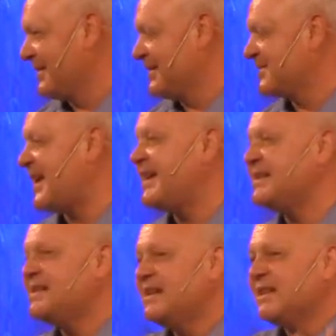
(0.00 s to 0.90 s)

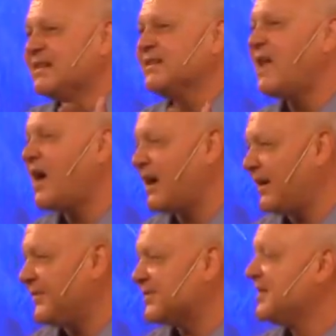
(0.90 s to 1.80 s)
Satan
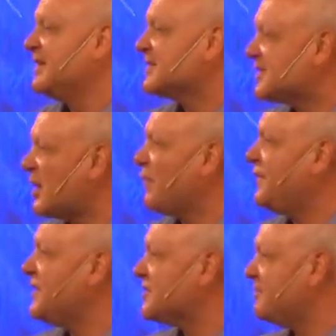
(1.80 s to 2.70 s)
loves
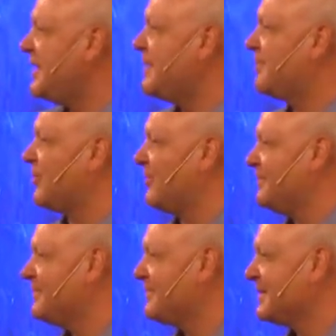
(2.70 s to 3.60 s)
selfish people.
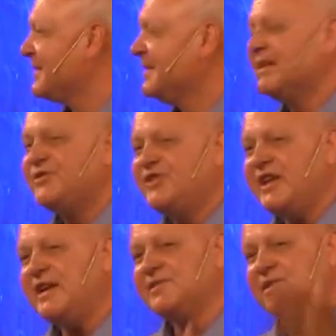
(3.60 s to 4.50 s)

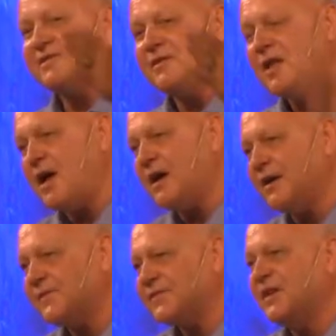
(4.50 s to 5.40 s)
Jesus
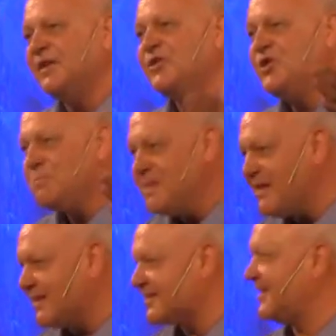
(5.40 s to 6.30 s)
loves
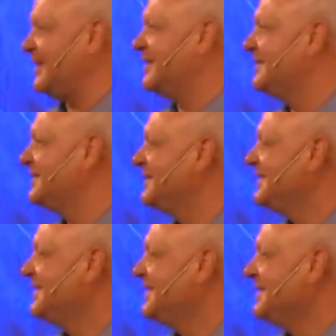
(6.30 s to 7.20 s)
humility.
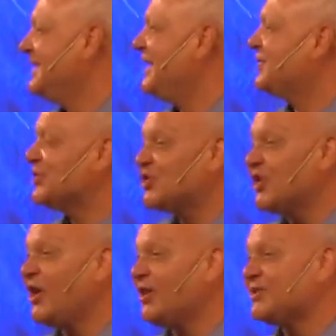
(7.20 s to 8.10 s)
If the
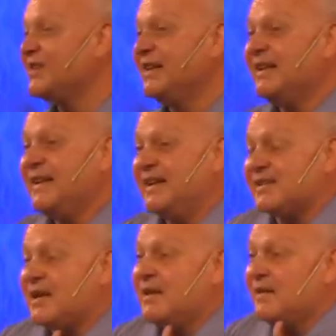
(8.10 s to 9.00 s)
church
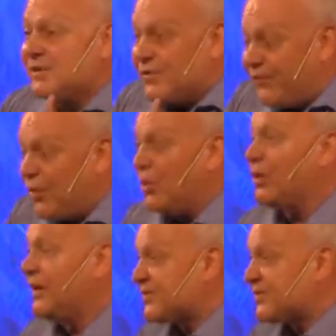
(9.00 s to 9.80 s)
is full of